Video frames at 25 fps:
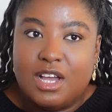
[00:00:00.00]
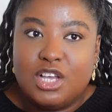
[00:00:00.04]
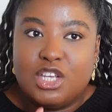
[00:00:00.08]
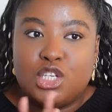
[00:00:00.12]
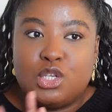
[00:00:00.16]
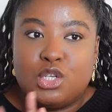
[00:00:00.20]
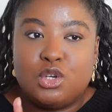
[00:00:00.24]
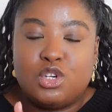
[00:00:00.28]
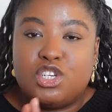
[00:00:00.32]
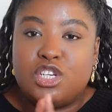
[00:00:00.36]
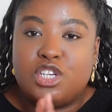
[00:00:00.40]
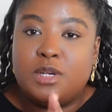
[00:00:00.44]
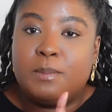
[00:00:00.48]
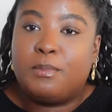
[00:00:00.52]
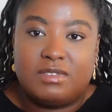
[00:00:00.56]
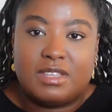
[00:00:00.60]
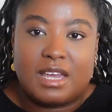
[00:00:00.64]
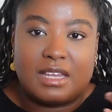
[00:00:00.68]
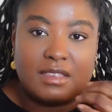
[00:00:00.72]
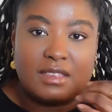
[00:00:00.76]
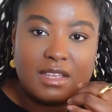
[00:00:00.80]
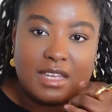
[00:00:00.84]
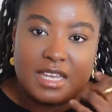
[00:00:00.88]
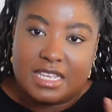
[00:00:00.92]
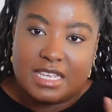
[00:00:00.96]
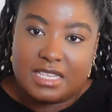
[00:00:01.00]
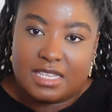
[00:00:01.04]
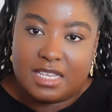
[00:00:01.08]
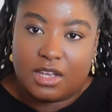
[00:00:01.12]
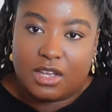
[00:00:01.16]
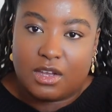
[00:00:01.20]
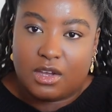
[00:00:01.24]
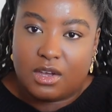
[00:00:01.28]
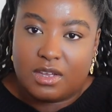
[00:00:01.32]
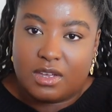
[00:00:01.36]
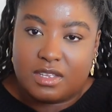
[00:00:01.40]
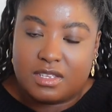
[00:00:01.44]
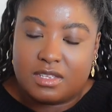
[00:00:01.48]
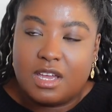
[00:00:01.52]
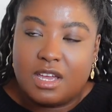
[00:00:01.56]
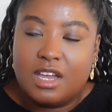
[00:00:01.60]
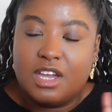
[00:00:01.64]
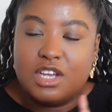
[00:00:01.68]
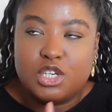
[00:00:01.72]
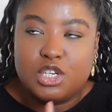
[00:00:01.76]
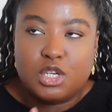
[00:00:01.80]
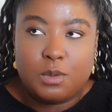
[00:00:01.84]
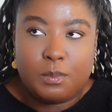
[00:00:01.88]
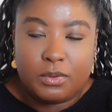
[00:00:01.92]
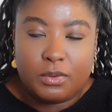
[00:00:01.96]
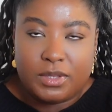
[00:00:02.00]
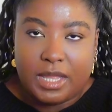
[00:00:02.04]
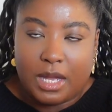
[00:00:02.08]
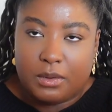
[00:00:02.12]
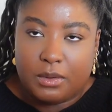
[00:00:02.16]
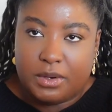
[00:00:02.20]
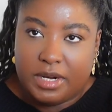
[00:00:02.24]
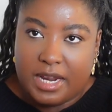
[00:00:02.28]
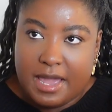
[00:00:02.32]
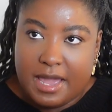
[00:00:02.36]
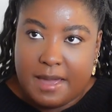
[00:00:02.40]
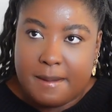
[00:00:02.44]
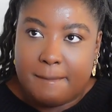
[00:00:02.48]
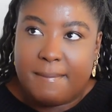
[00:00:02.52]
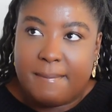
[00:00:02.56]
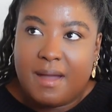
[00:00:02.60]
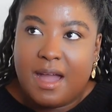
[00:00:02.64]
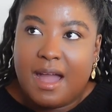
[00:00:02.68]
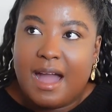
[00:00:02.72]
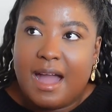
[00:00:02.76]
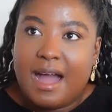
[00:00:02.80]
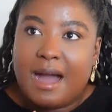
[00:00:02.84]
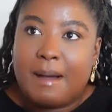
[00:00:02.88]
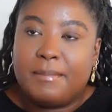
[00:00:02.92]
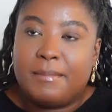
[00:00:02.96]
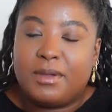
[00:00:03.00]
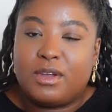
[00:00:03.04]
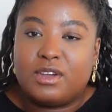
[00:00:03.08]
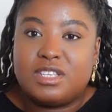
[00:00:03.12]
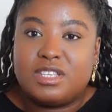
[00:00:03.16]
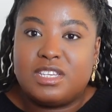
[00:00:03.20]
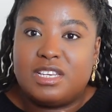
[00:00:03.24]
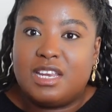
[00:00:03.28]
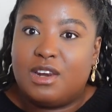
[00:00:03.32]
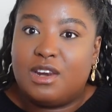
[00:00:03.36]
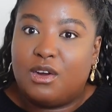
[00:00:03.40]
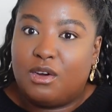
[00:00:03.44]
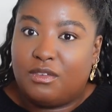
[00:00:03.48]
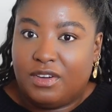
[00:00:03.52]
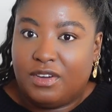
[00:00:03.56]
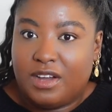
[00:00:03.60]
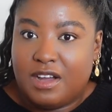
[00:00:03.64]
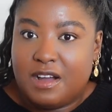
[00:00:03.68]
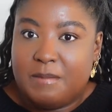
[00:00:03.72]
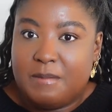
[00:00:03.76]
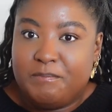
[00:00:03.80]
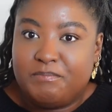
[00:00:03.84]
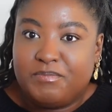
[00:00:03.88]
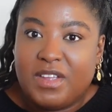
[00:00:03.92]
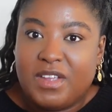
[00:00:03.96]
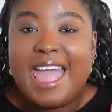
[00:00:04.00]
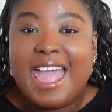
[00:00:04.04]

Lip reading: so she, like the kissing curse, she put that on him because he didn't love her.